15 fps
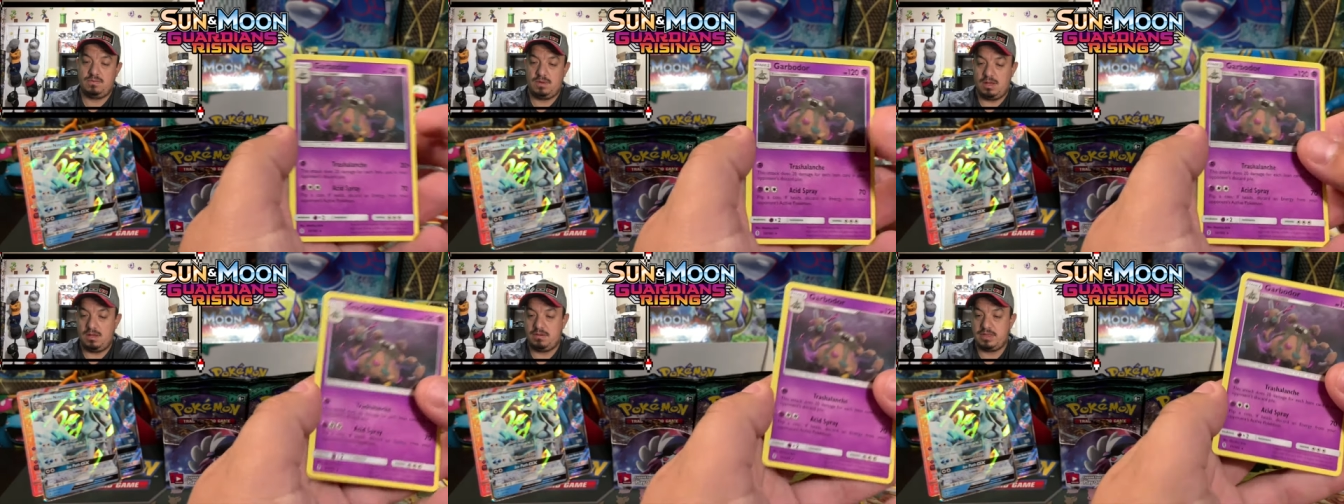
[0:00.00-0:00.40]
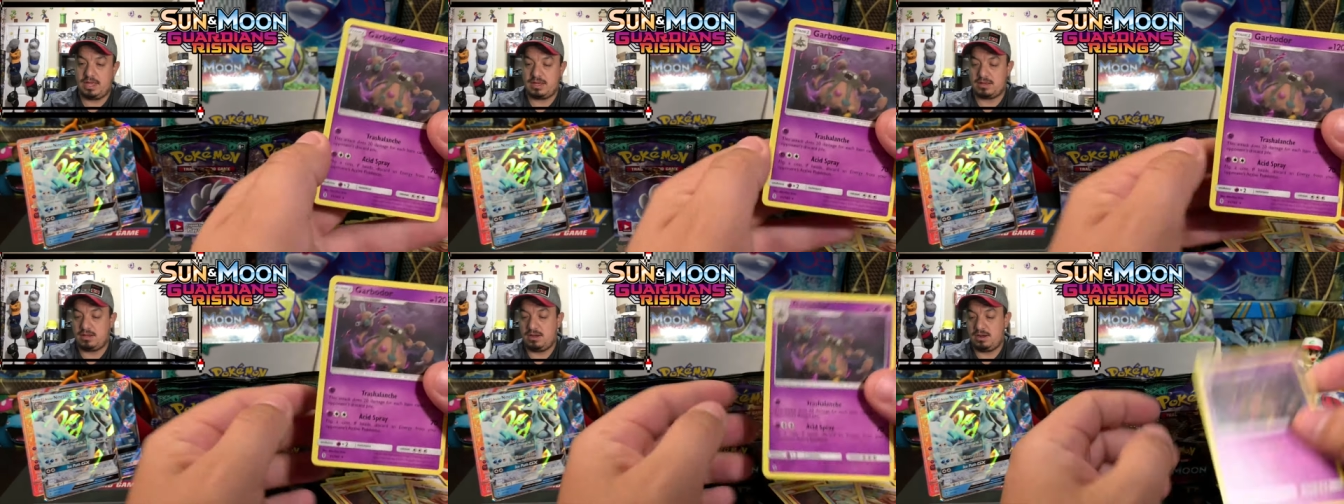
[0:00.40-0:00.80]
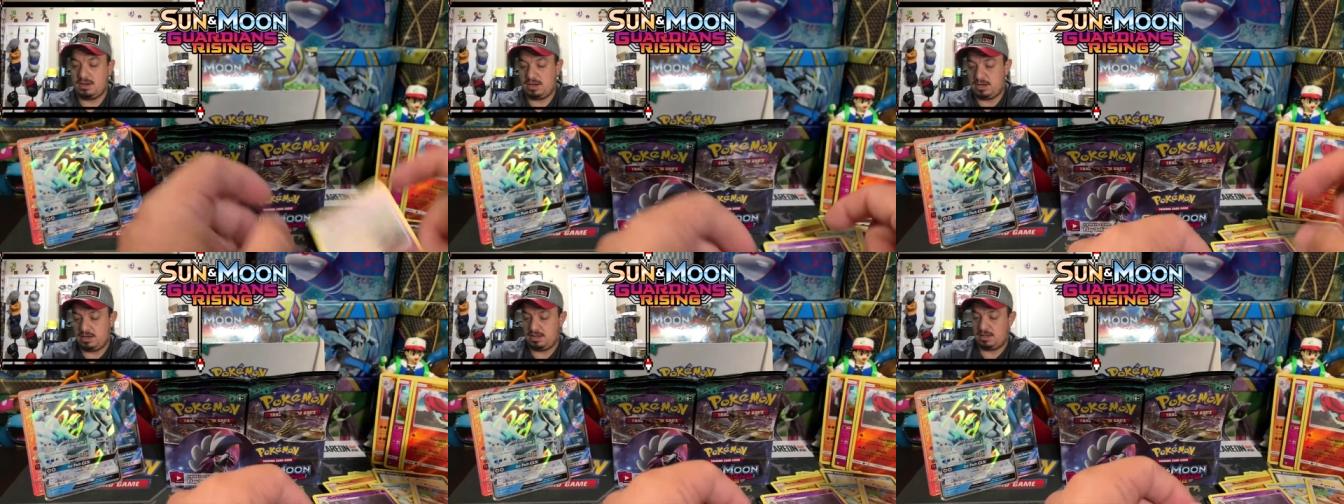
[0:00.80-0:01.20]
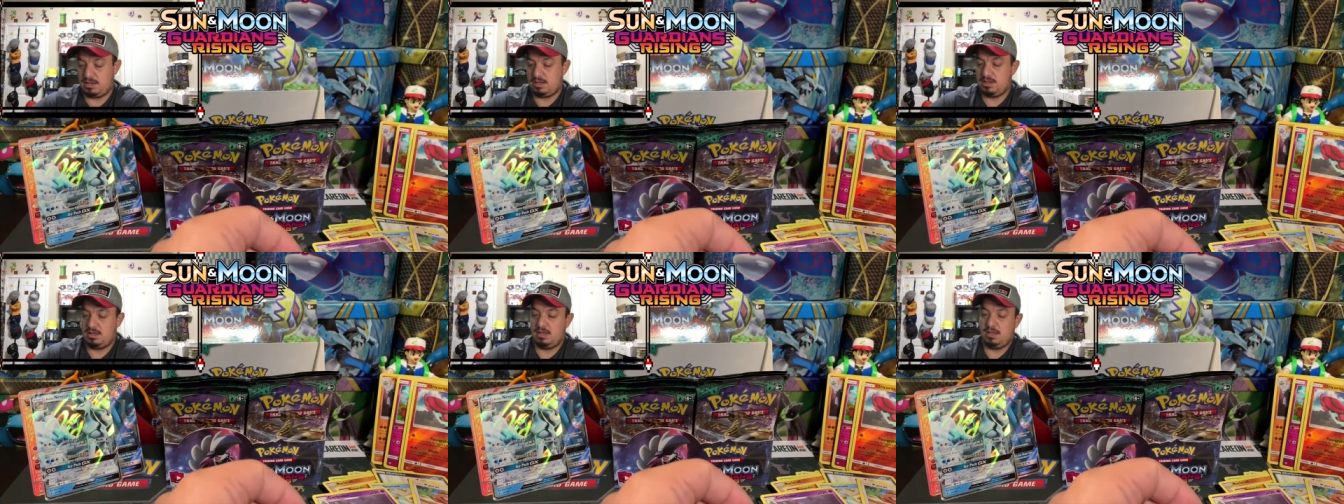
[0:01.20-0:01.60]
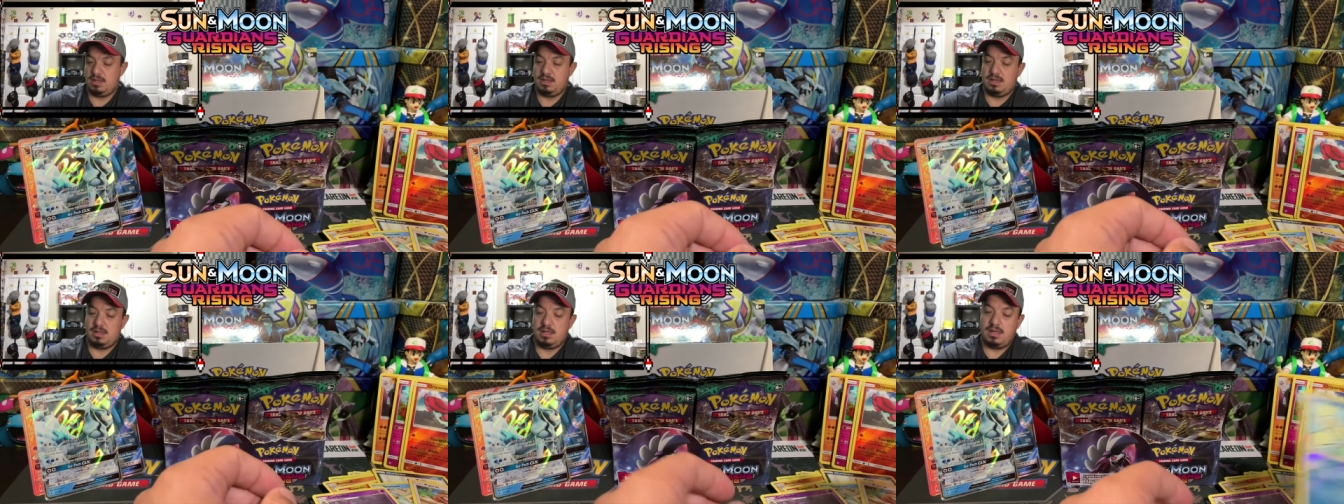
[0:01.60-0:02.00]
Whoa, that card in a
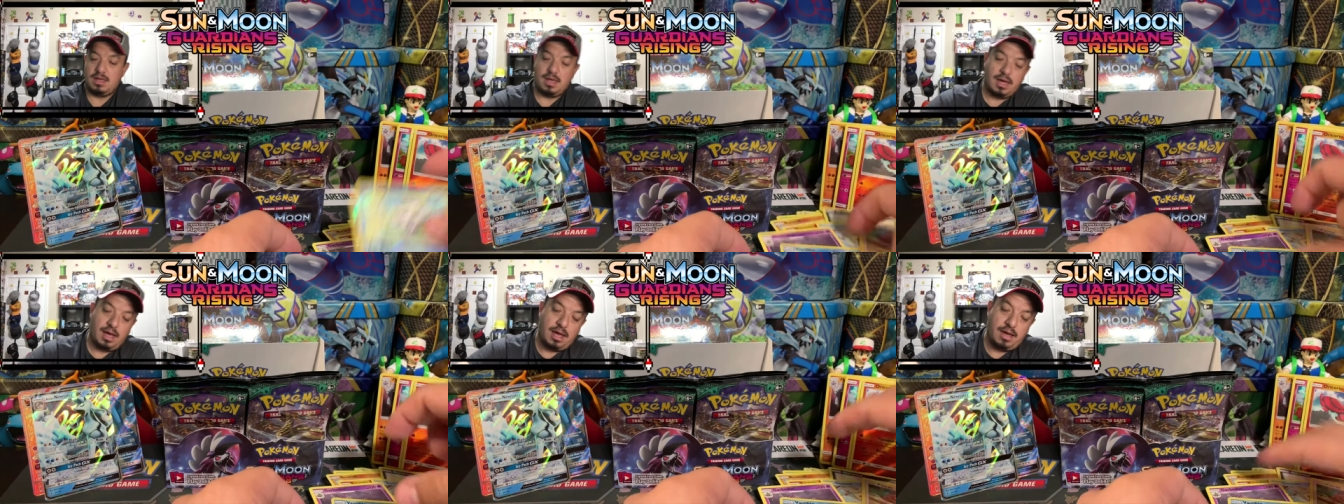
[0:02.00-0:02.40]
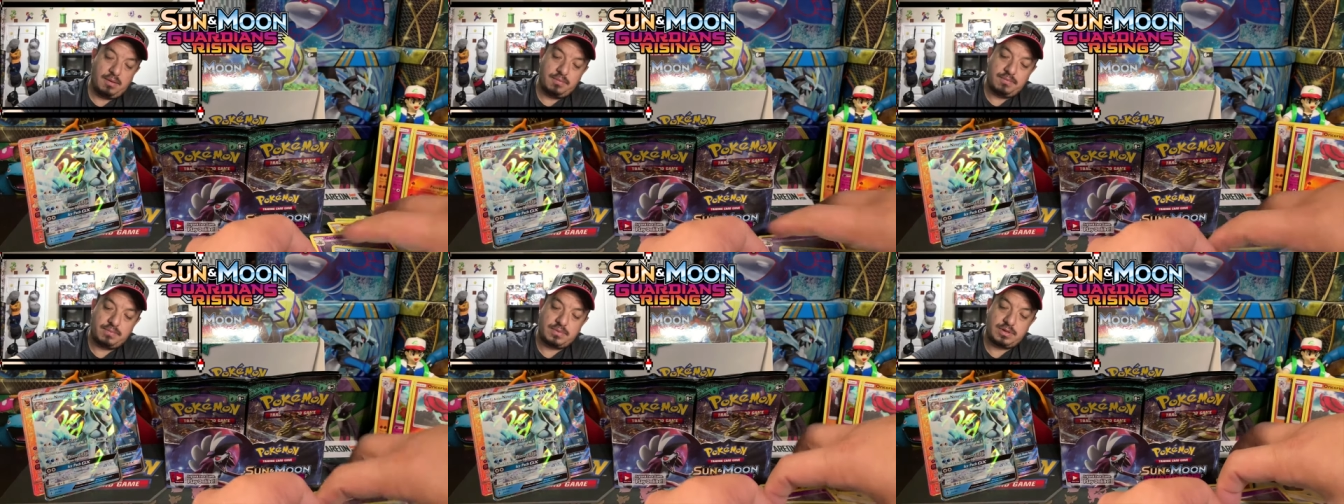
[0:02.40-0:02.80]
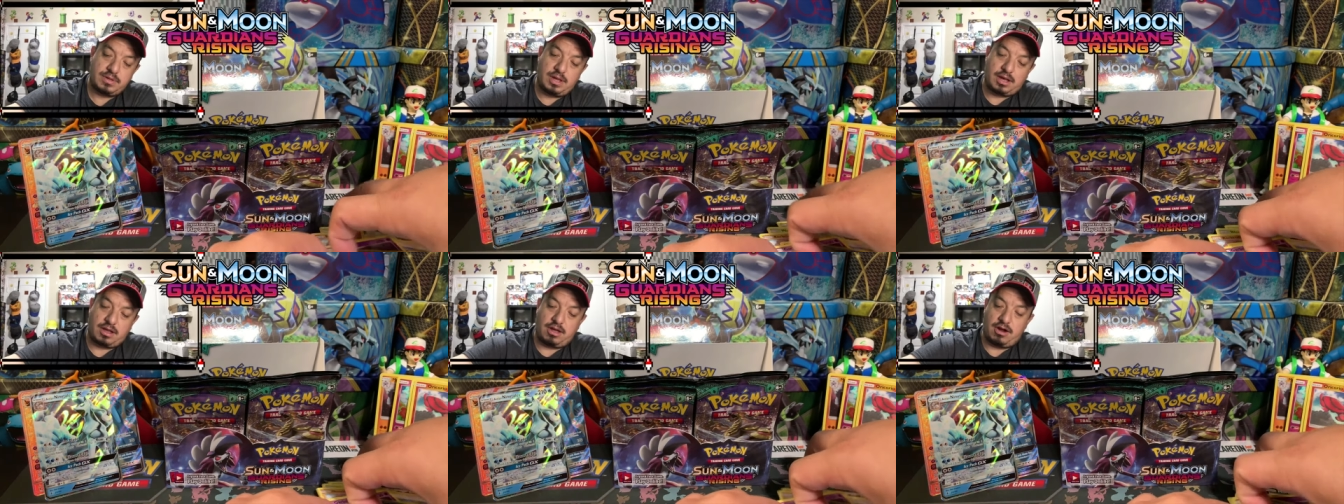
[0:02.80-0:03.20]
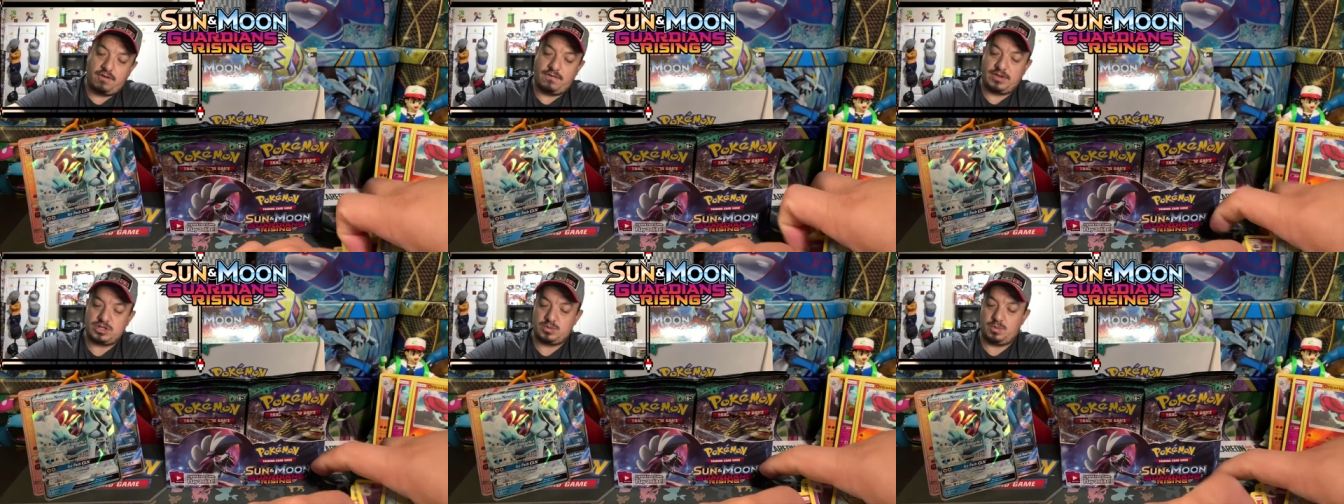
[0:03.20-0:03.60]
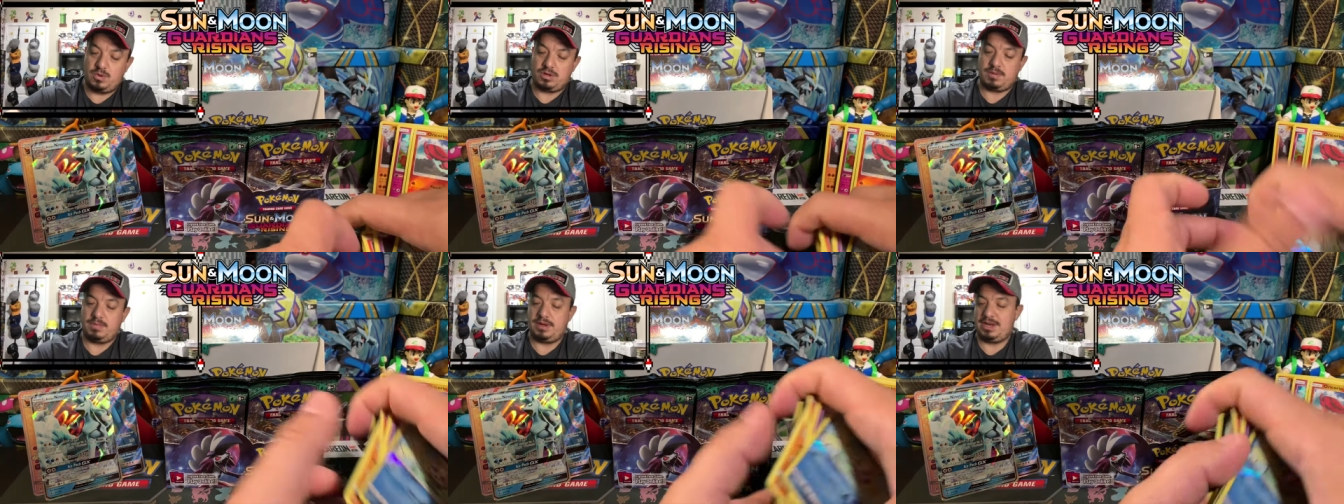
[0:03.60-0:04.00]
um that garbage
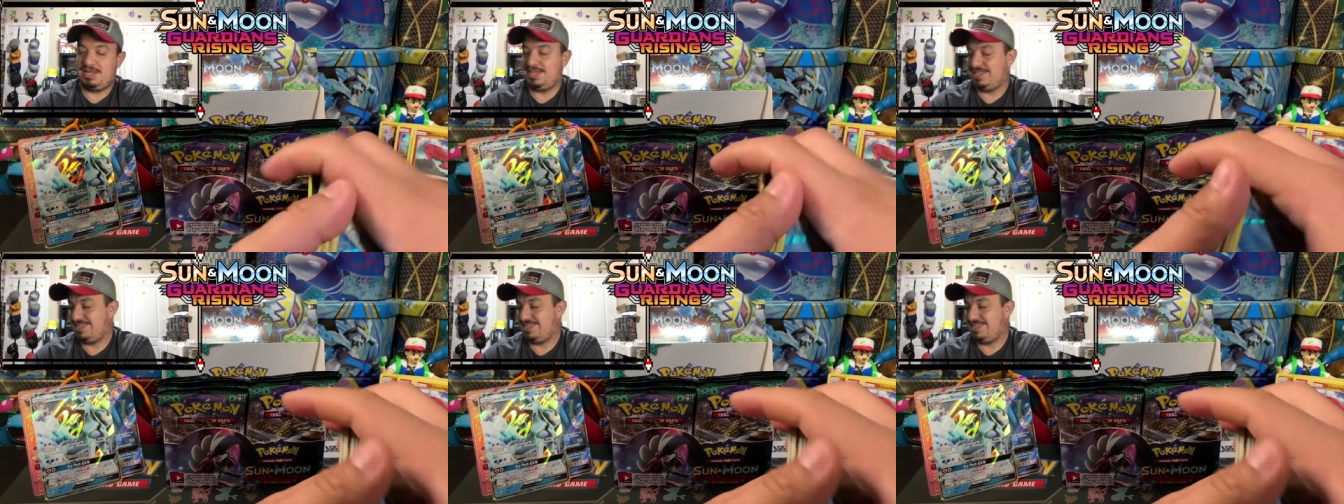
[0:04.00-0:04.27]
Pokemon.